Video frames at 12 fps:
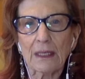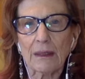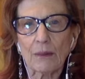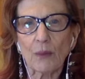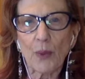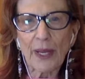
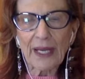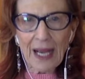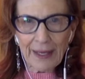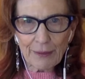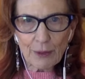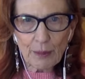when
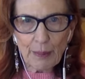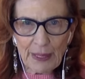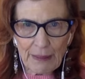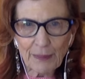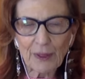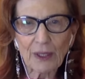other
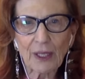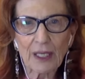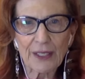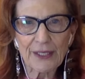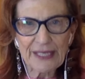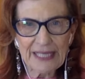people
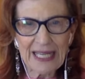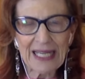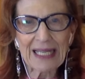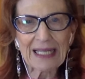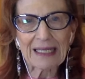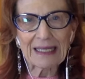are
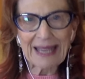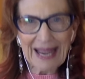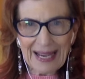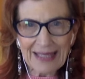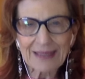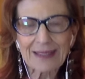seeing,
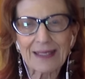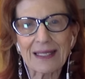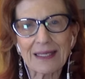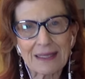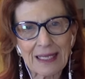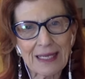yes,
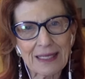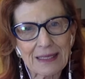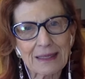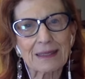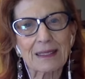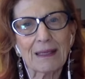this
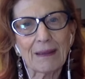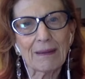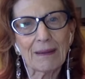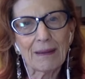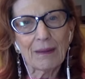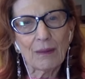is
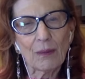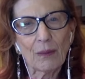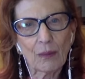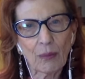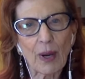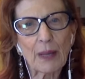
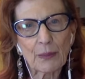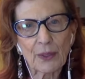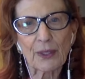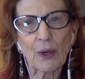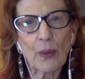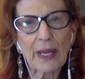what
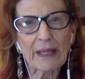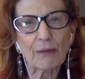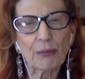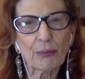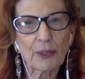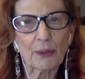we're going
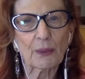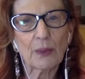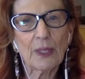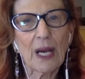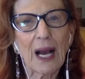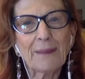through.
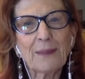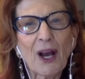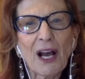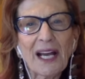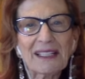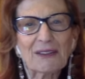I'm
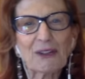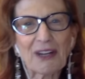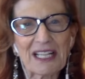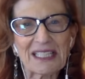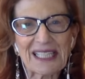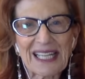not
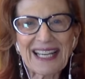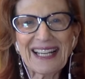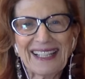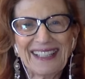crazy.